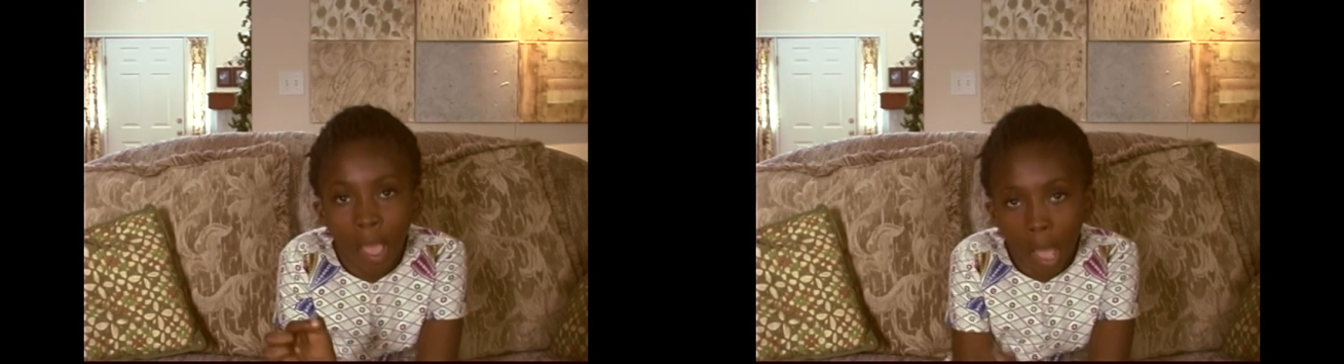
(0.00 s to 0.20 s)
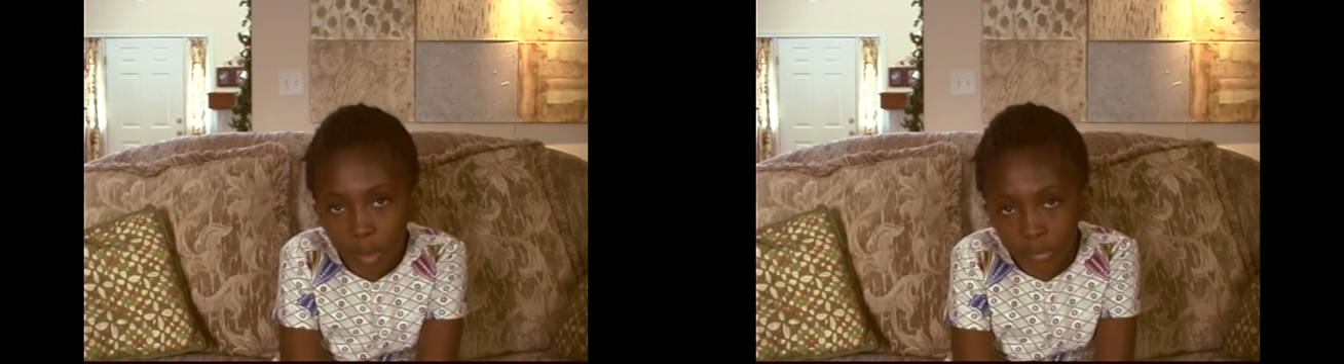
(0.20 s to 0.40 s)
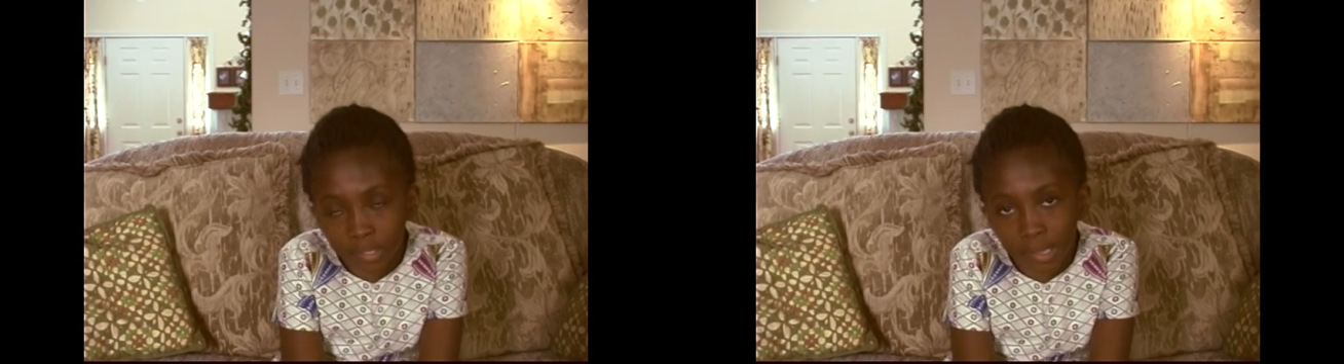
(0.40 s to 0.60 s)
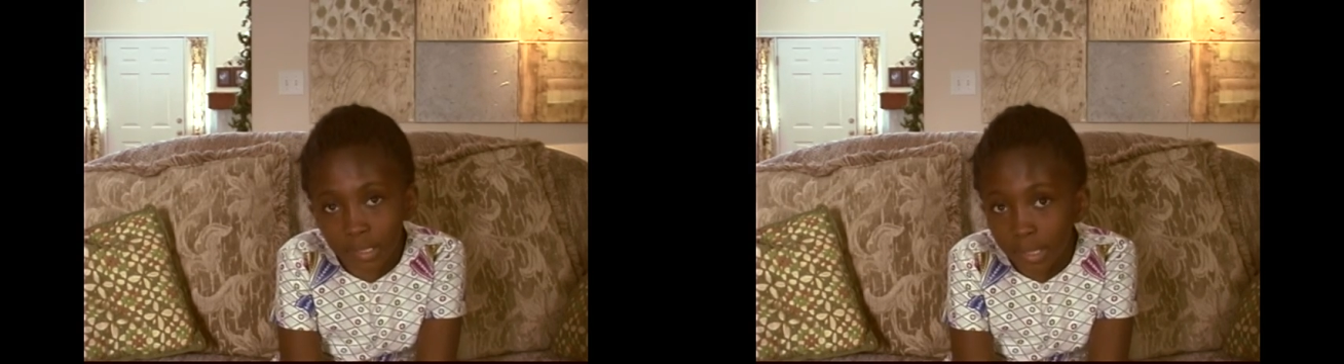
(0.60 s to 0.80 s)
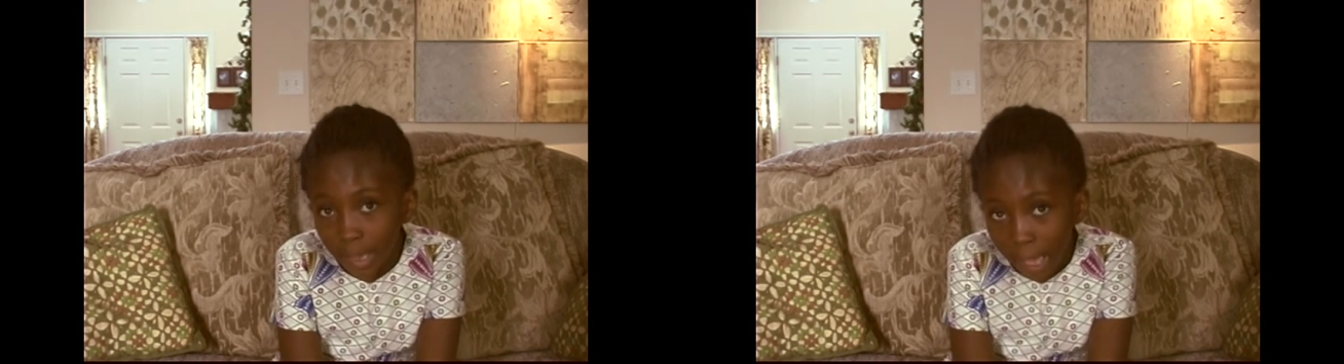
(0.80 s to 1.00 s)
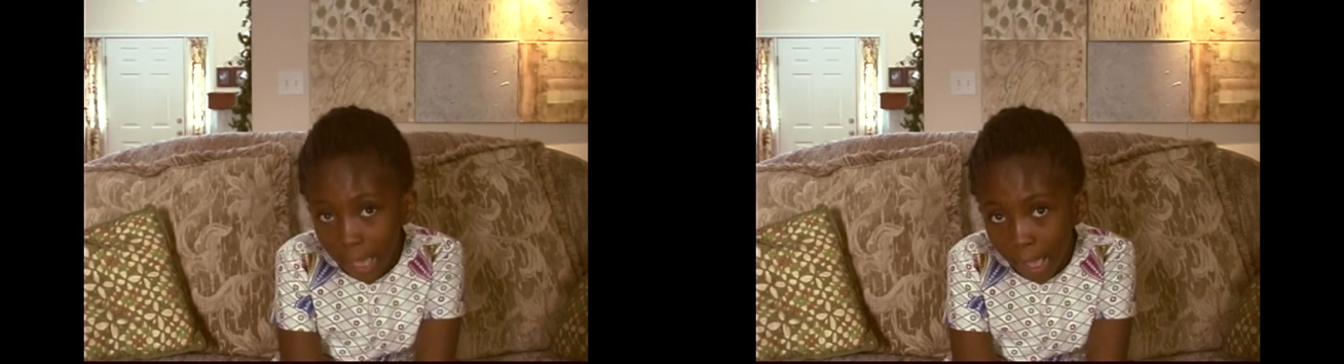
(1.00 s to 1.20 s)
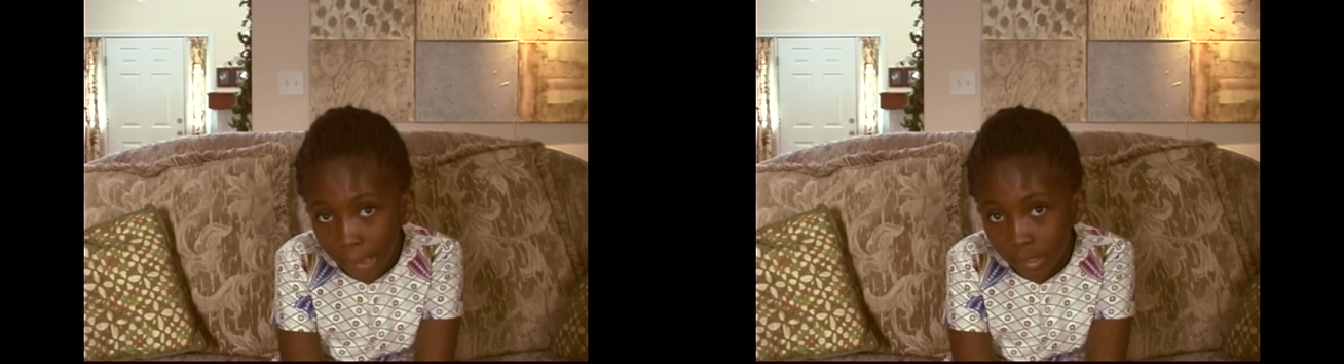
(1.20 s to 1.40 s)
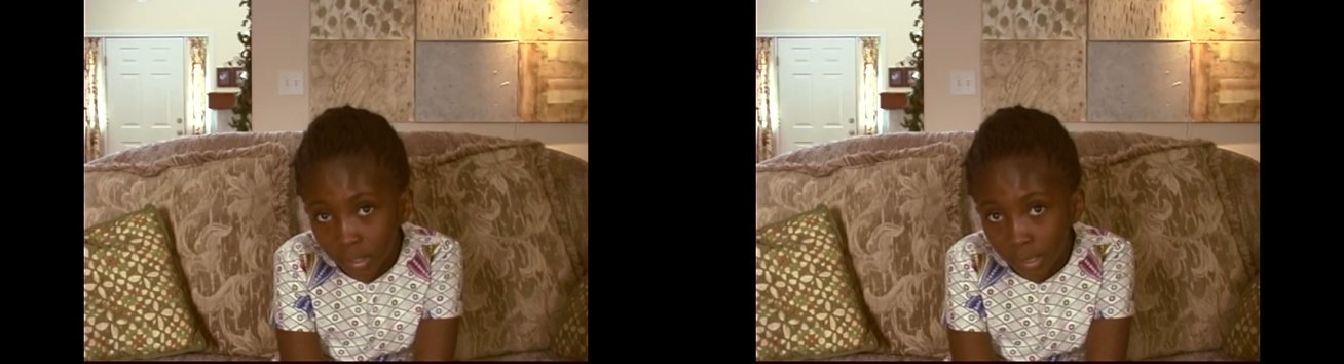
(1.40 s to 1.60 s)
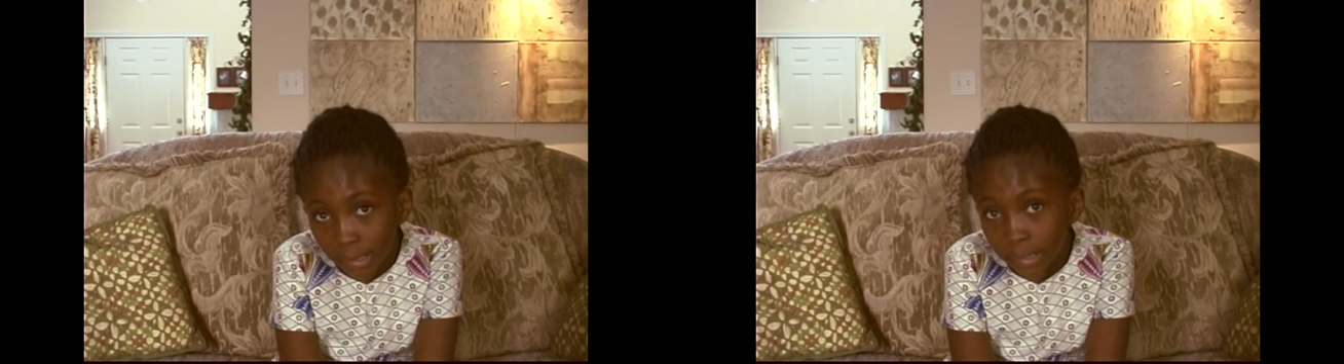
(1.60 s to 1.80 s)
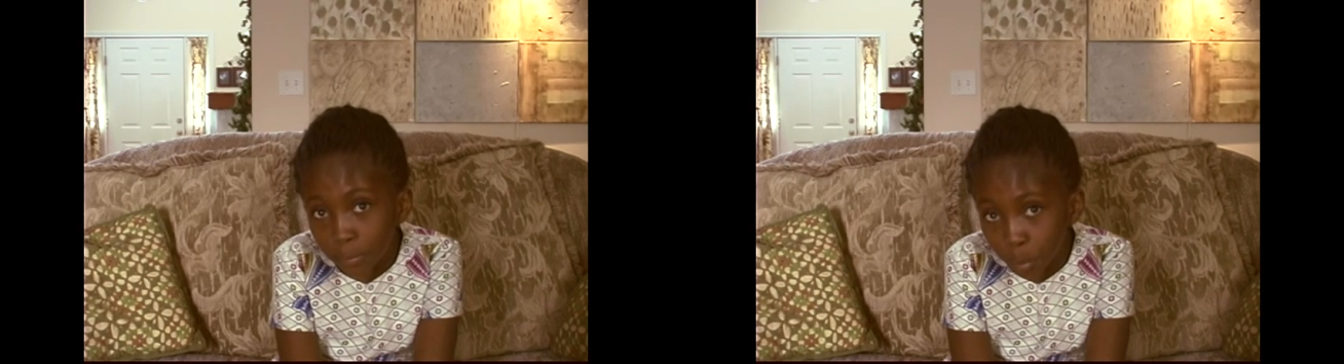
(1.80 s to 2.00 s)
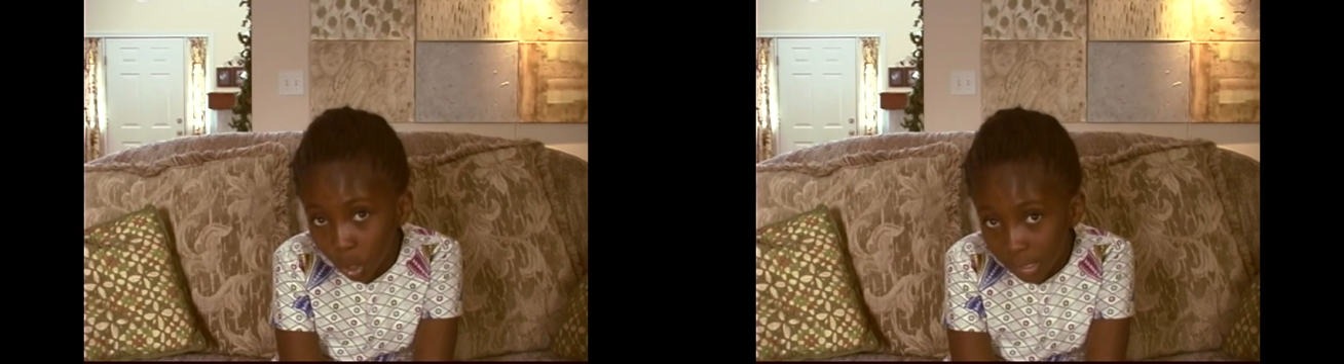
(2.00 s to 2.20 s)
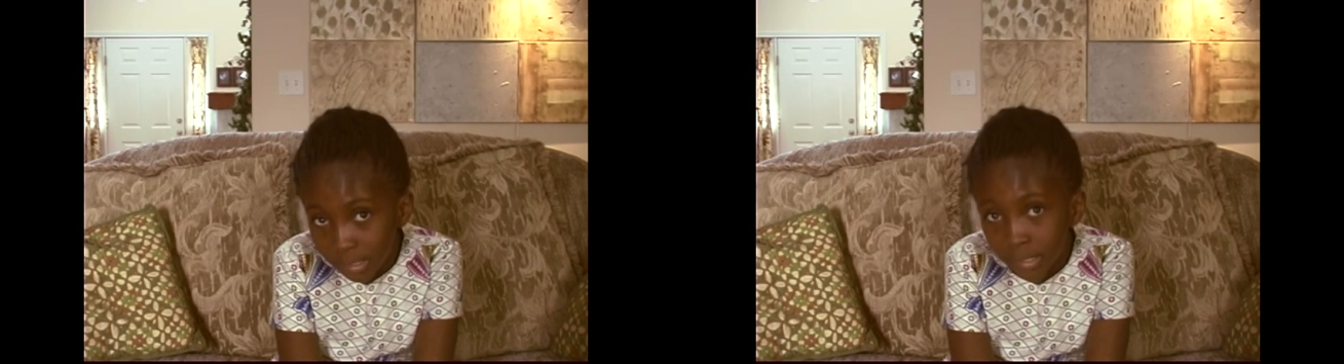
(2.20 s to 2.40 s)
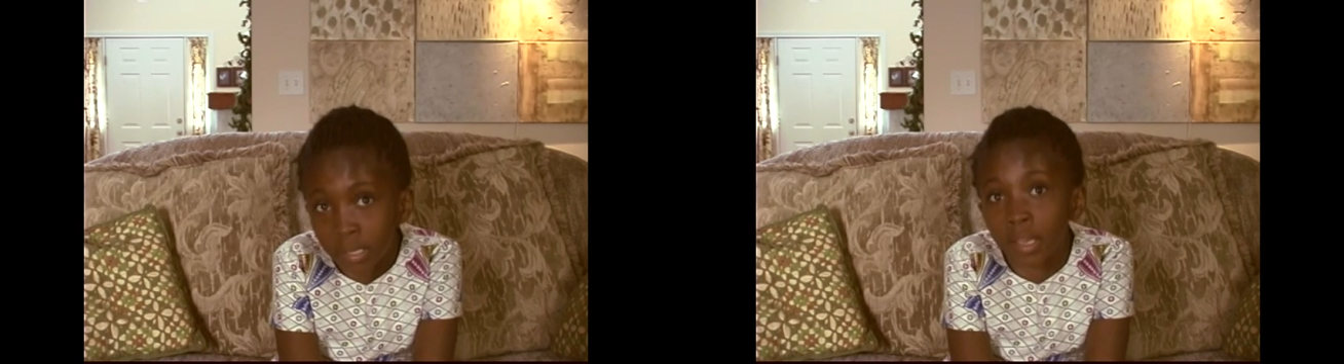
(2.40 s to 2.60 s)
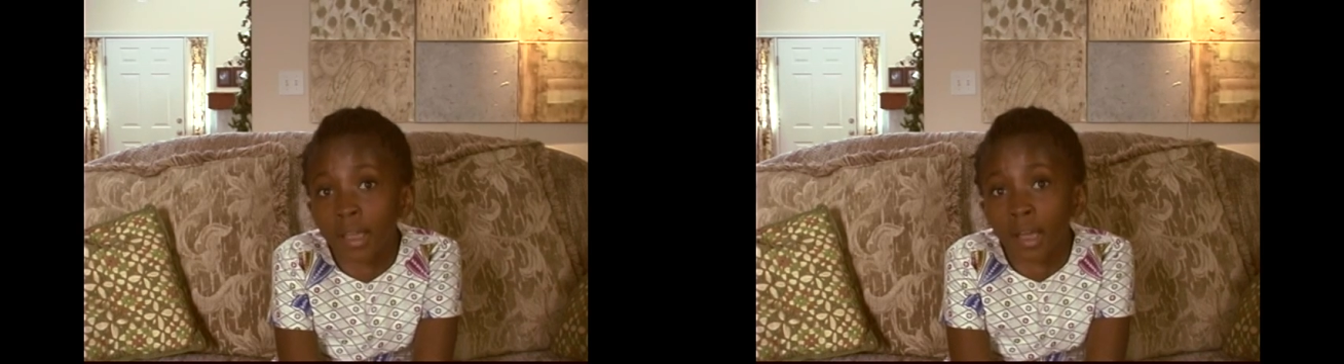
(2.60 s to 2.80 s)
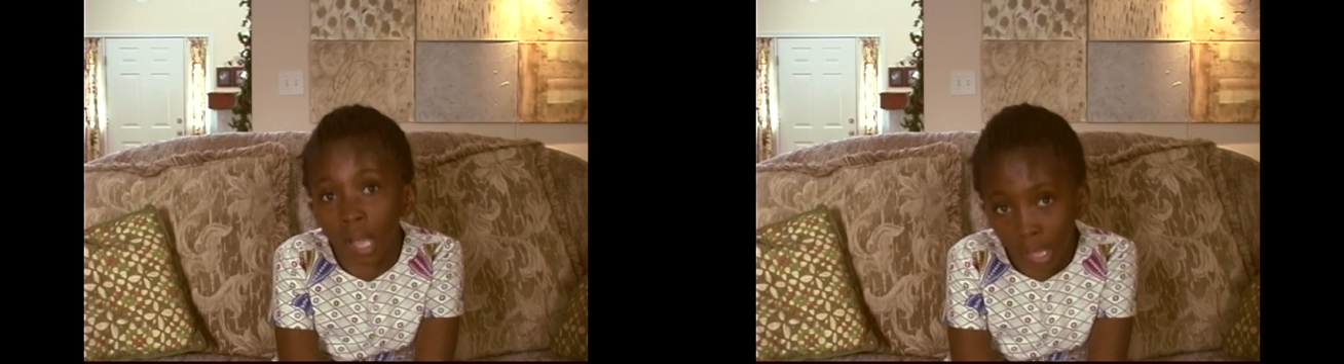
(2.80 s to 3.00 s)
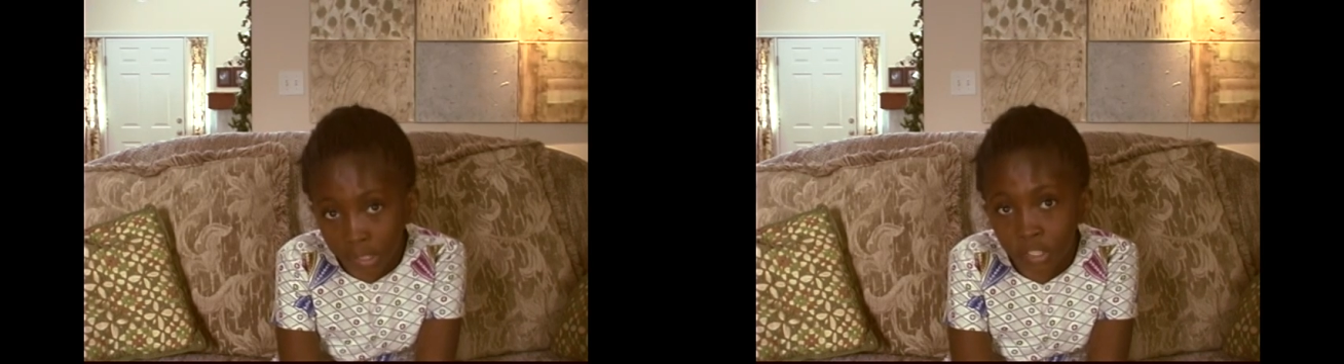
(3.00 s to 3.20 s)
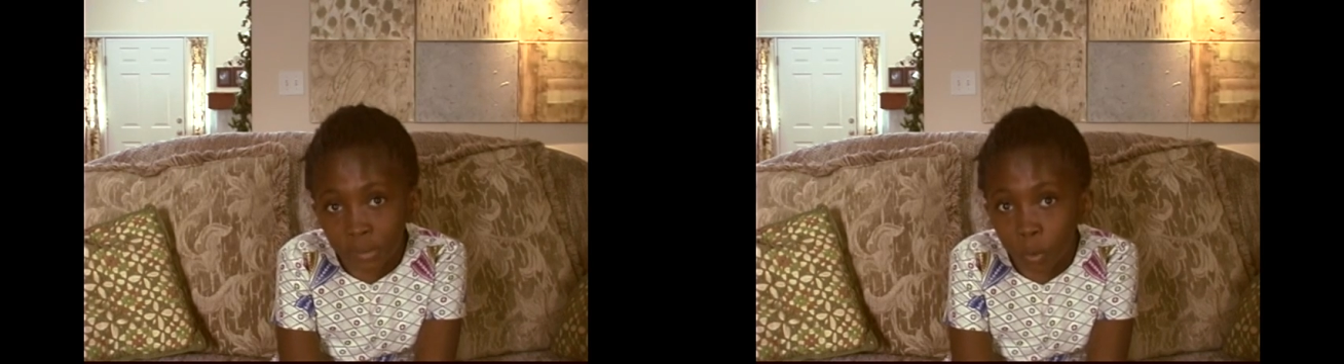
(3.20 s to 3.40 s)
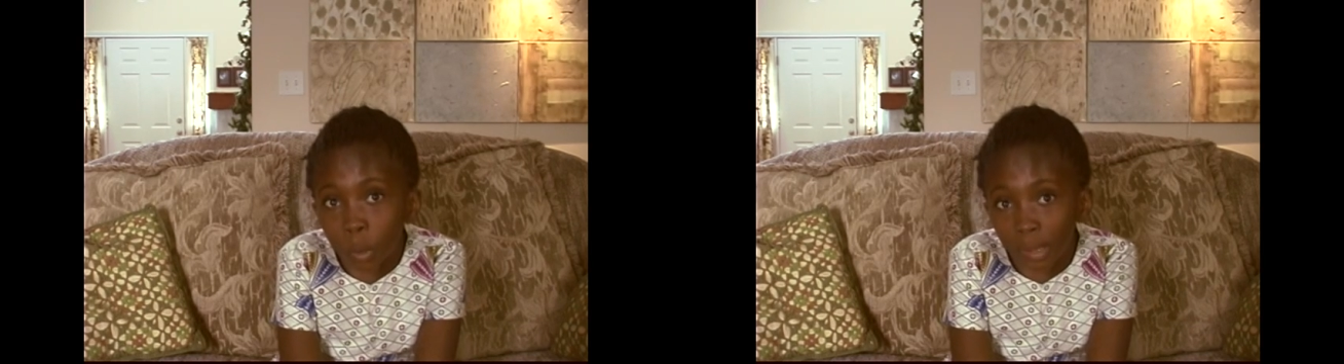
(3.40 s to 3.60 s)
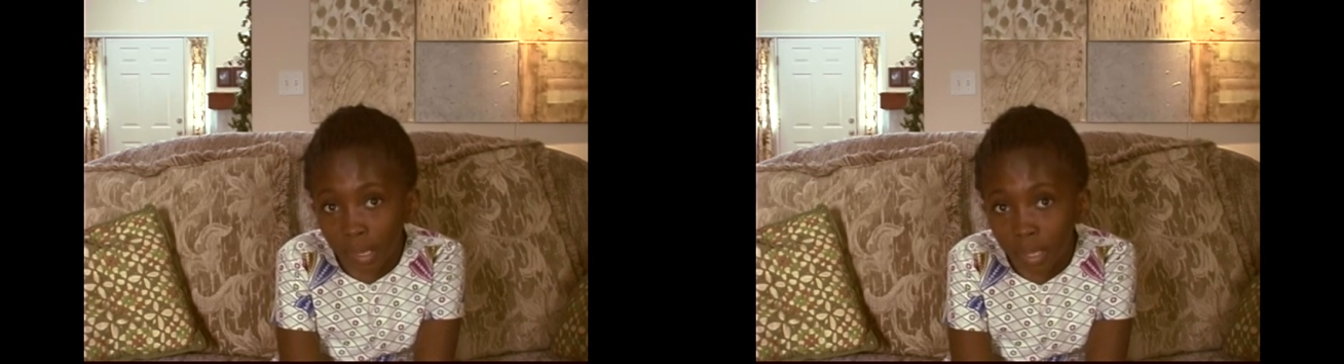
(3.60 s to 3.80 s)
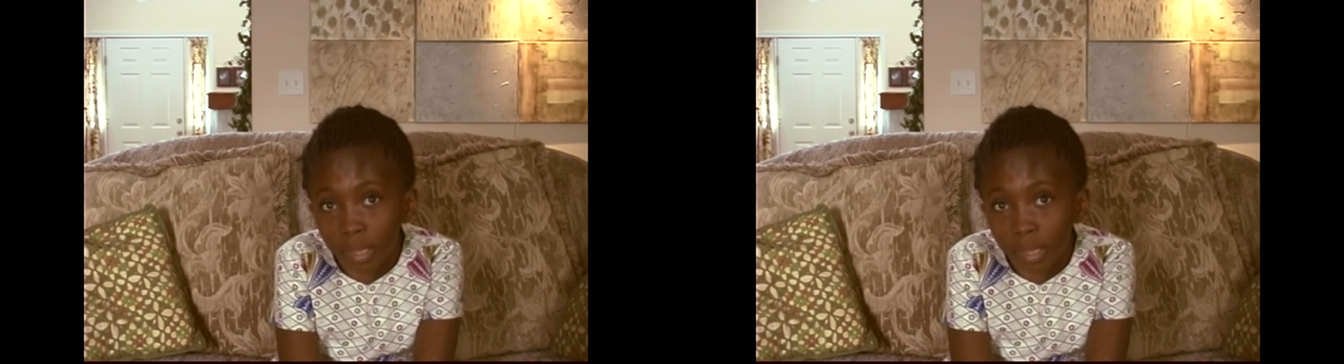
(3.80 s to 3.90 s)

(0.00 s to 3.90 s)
outside the car and the police catch him or her,